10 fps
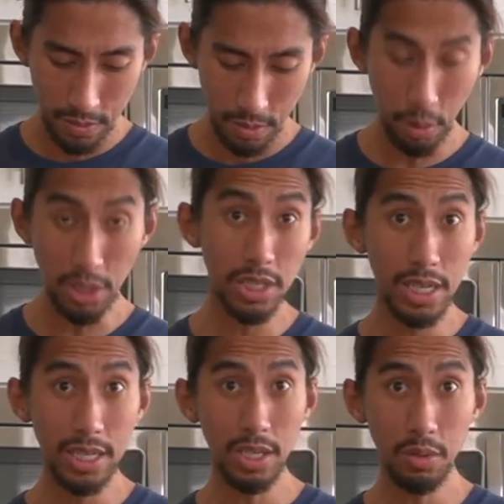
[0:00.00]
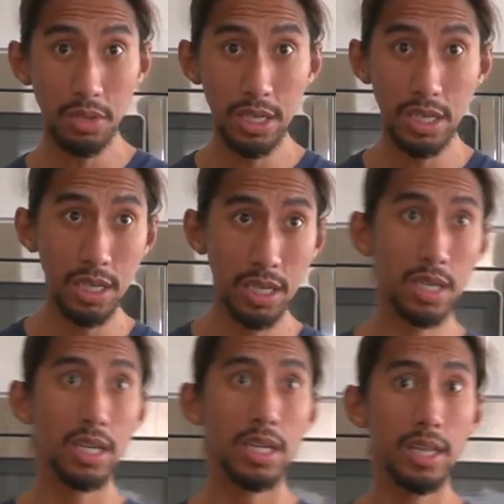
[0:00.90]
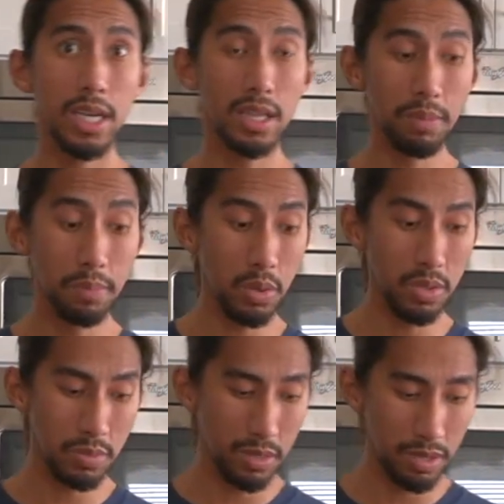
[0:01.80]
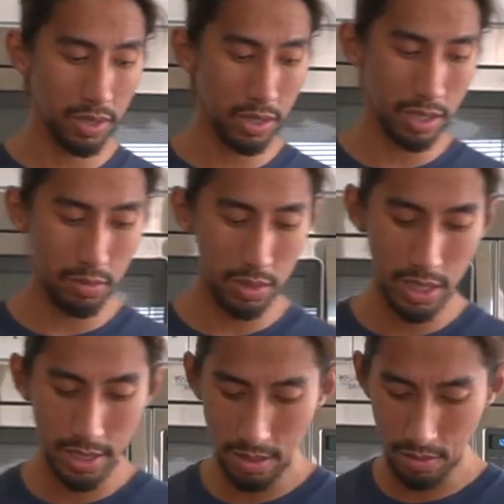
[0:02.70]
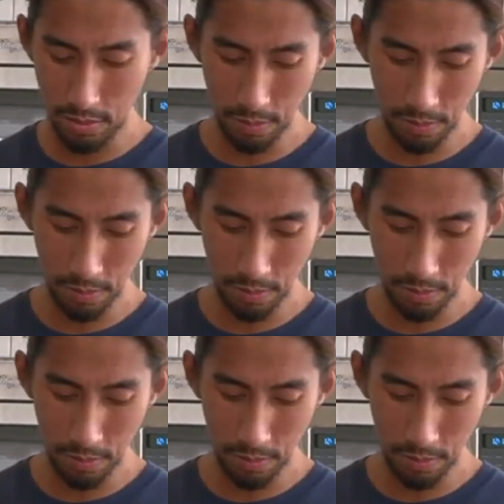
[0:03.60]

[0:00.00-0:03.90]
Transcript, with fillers: Watch the Leo reading. They got the bonus one if you're connecting with the Leo.